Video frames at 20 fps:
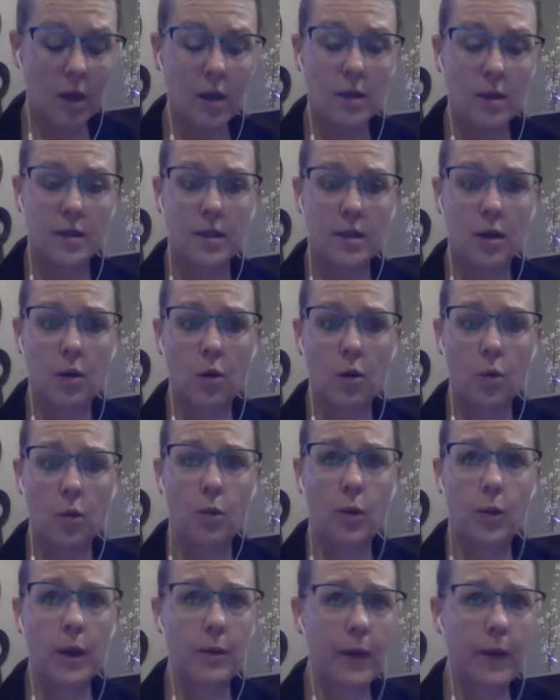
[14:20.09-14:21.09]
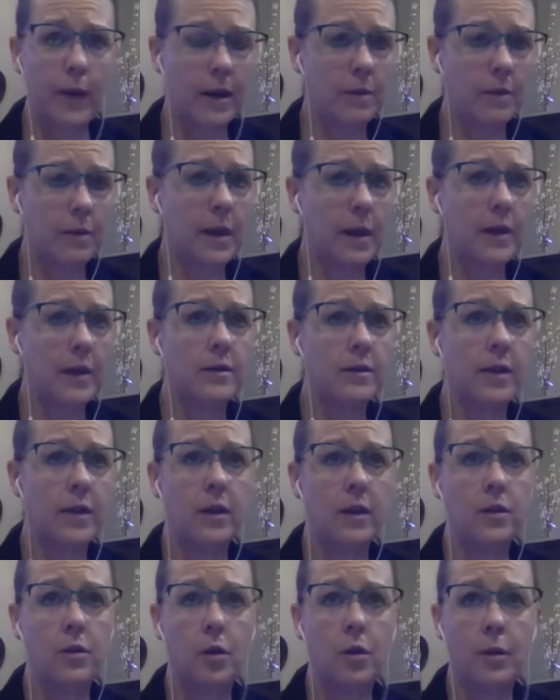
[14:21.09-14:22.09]
So we recommend
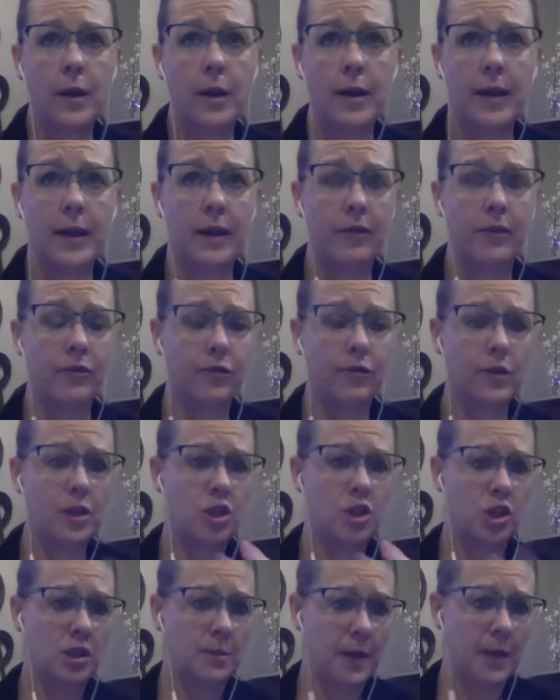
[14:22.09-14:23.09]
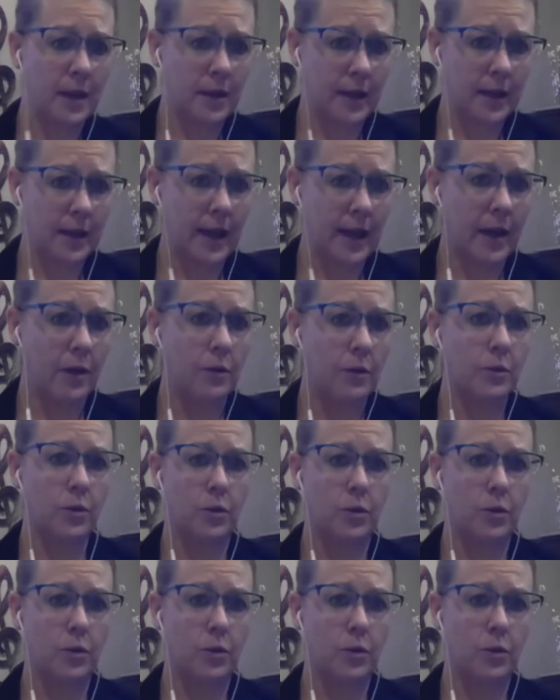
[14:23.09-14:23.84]
that you go in and get a free Gmail account